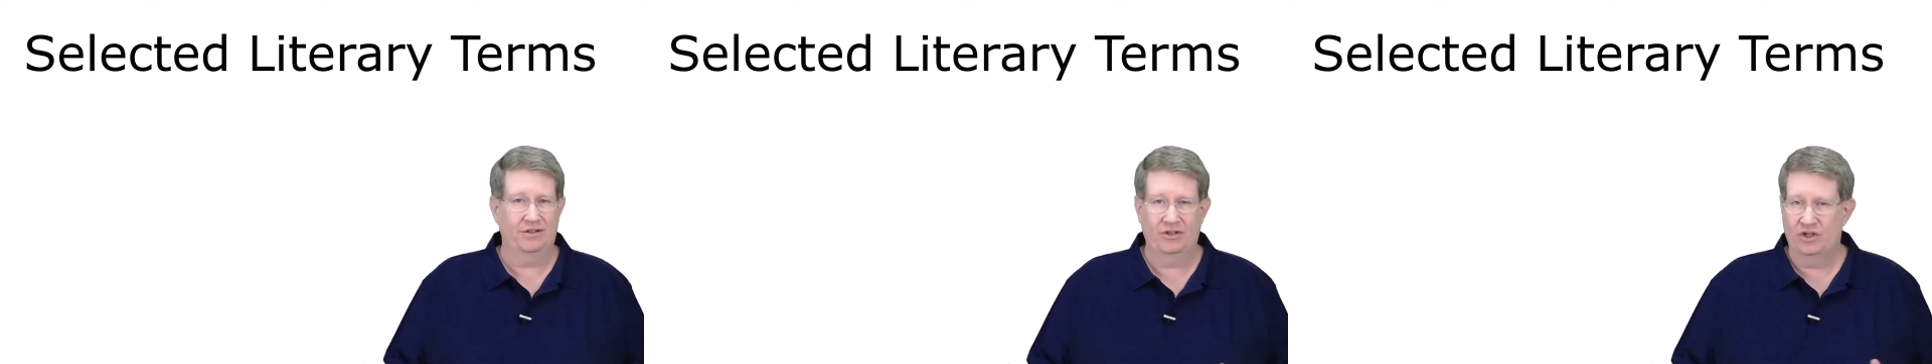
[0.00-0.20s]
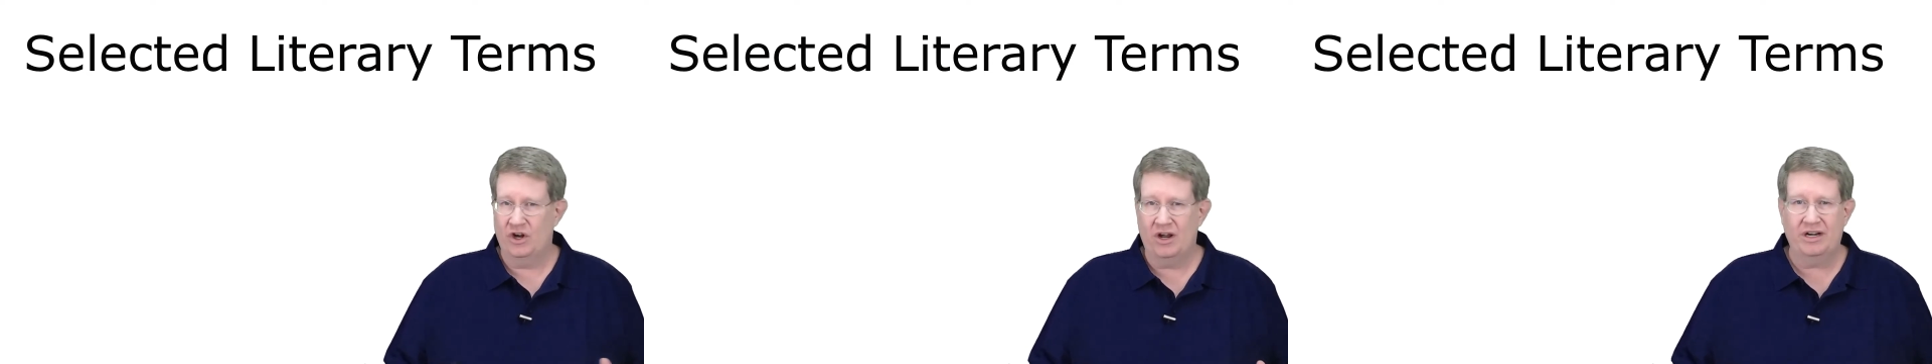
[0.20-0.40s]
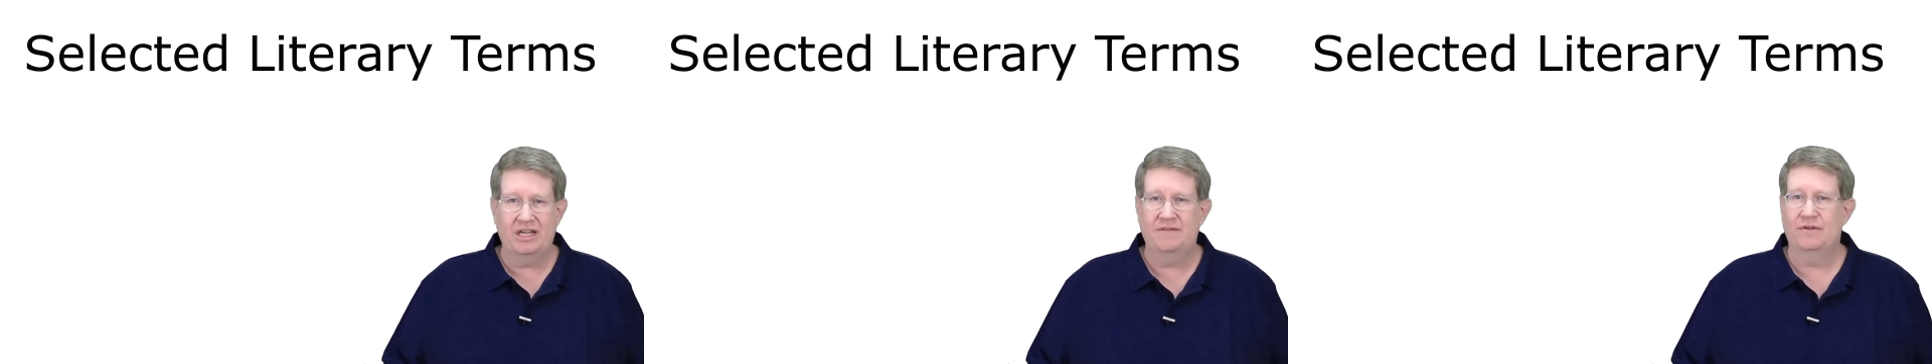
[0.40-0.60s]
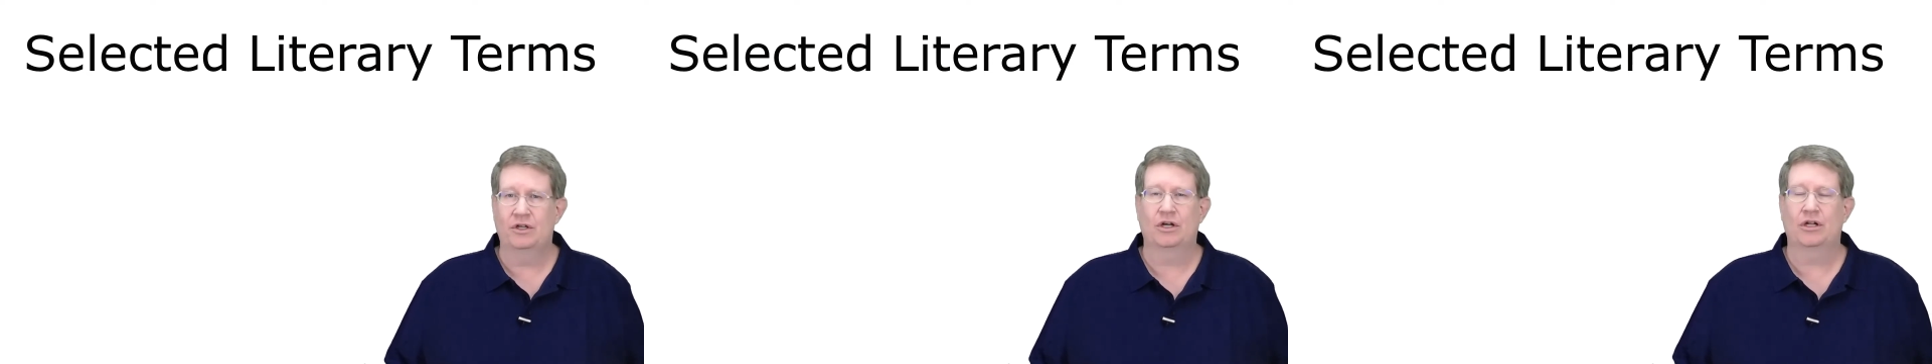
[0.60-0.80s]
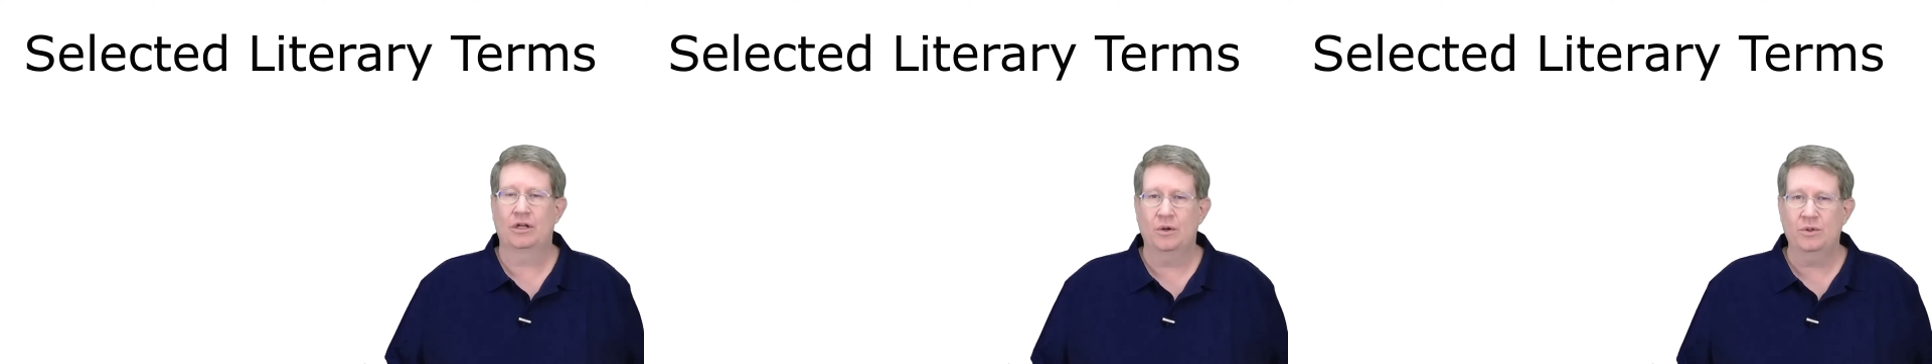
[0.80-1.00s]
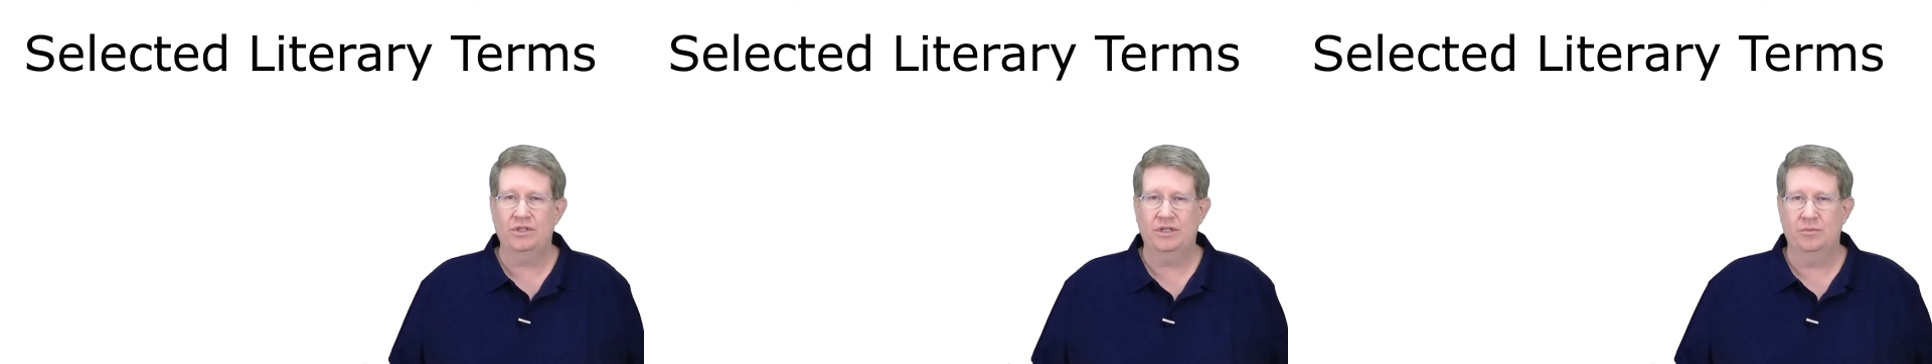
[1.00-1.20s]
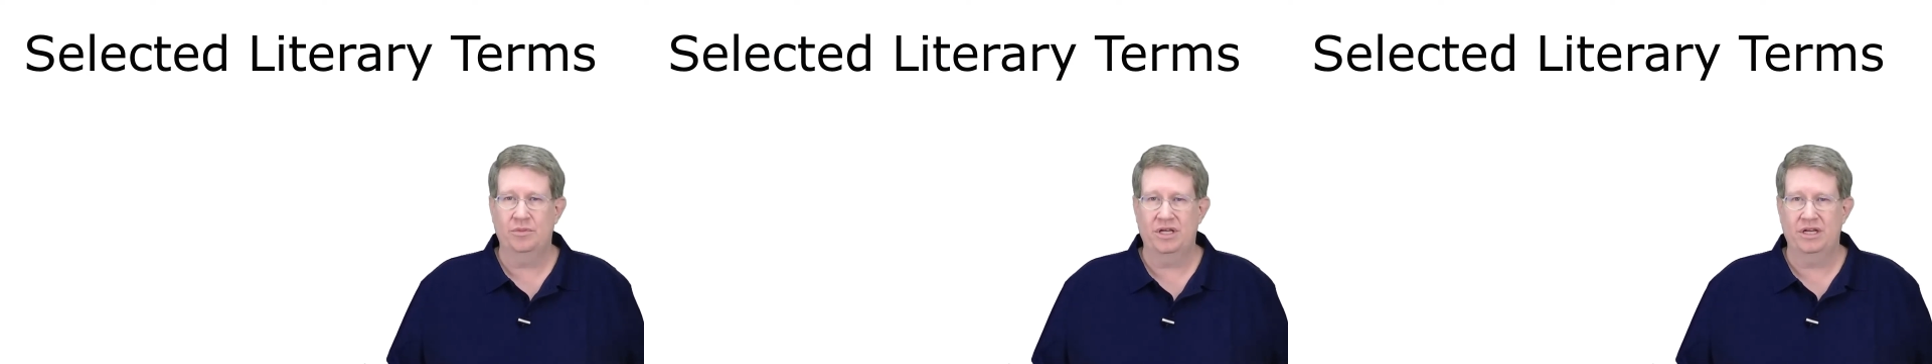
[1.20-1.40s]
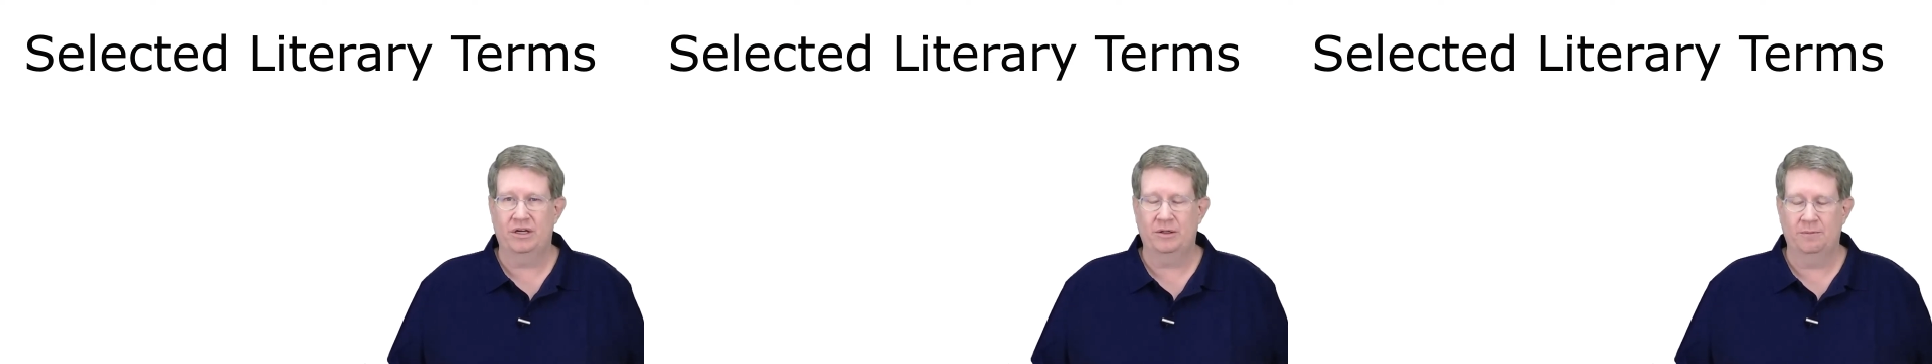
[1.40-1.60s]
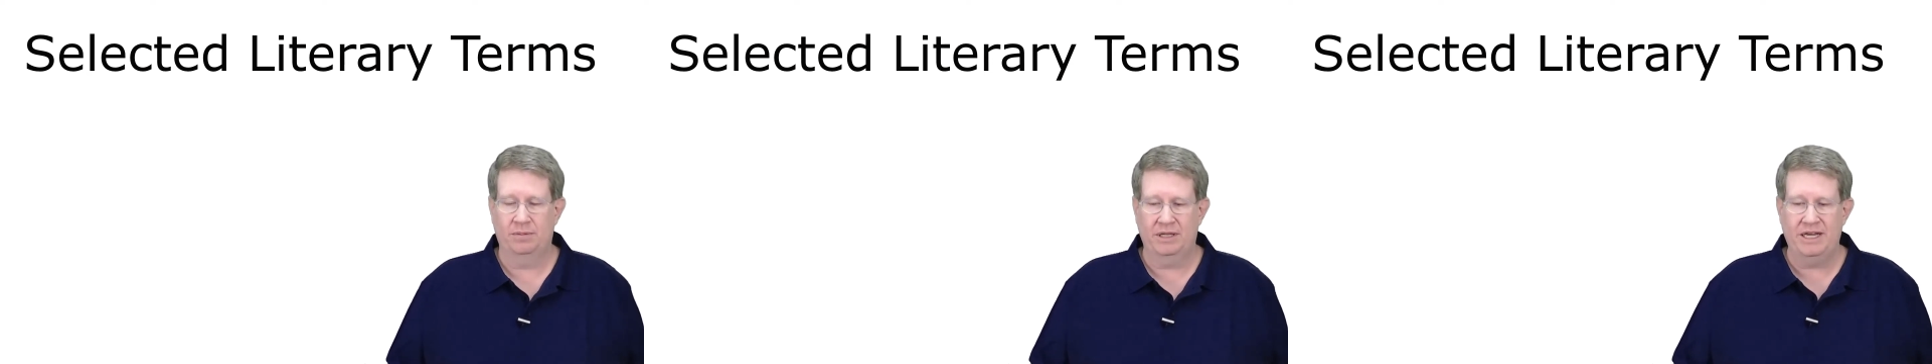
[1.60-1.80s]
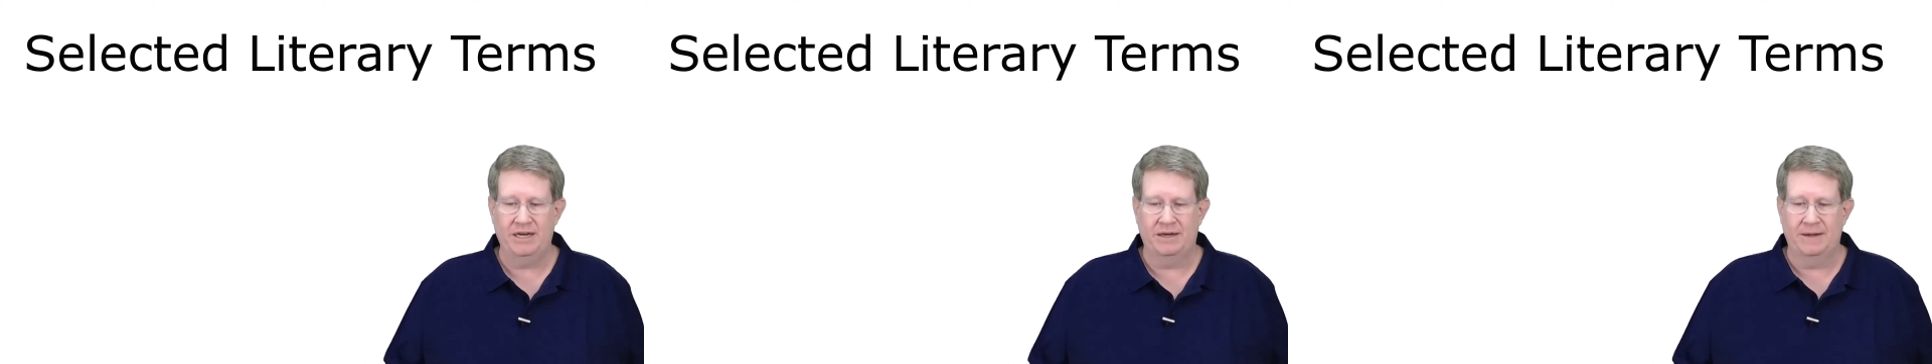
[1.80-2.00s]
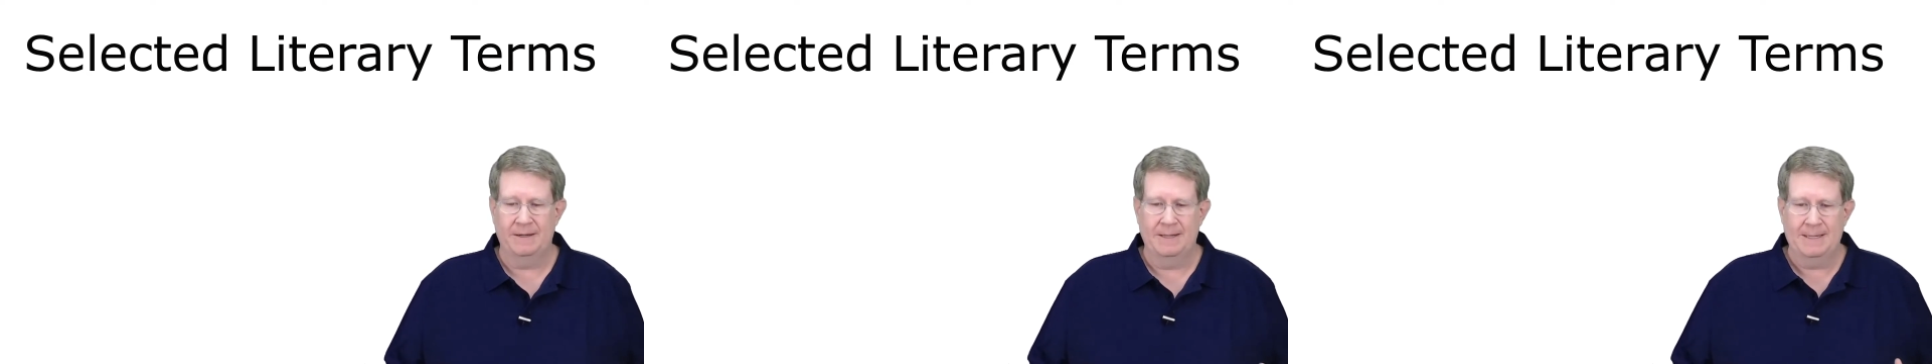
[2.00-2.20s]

not even close to being complete,